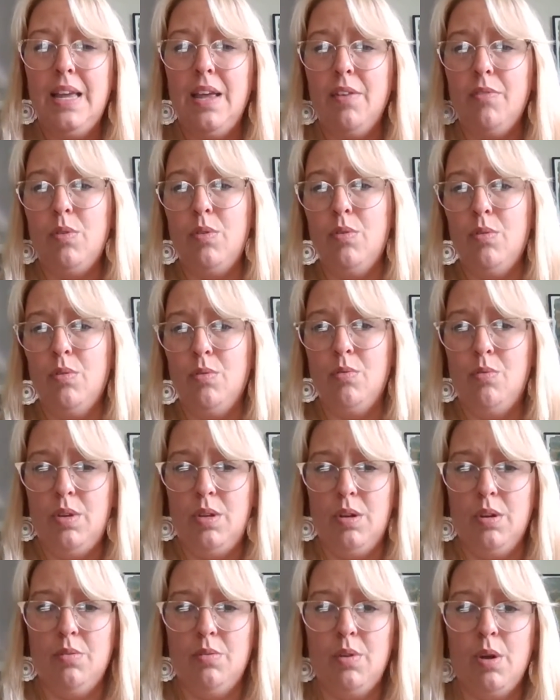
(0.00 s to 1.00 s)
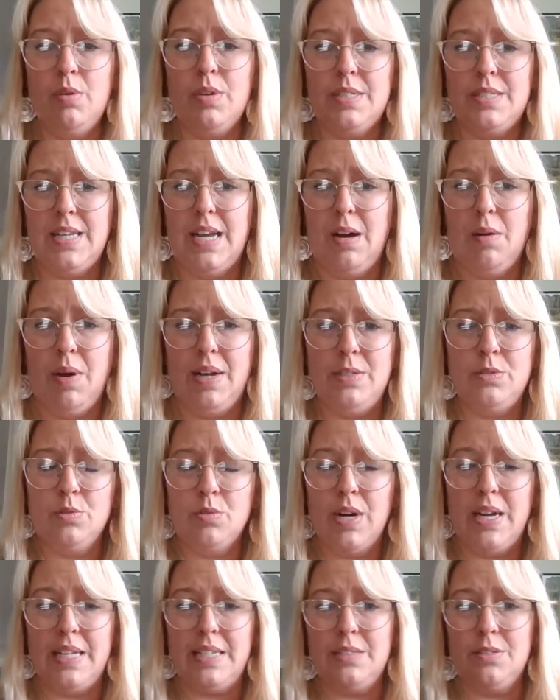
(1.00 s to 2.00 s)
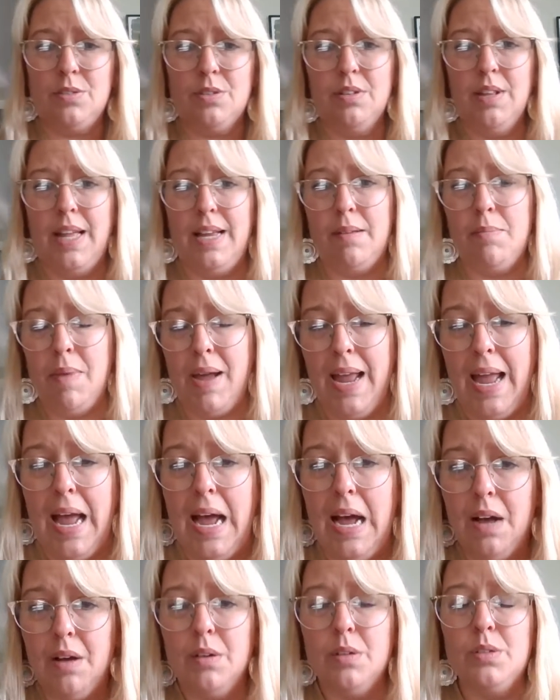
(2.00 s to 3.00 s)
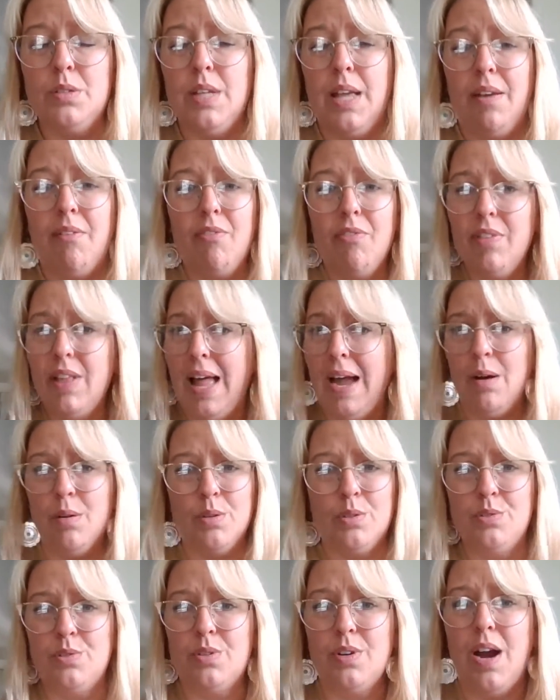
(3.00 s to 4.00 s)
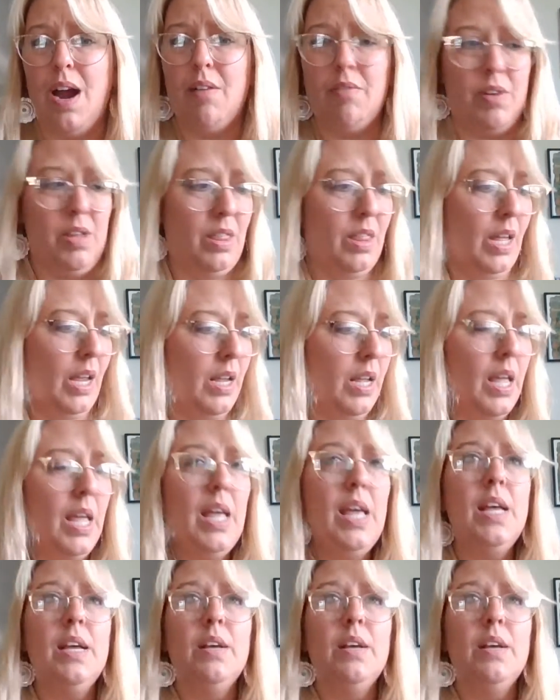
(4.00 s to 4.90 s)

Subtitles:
If you notice how I dress or like my house, flowers are everything.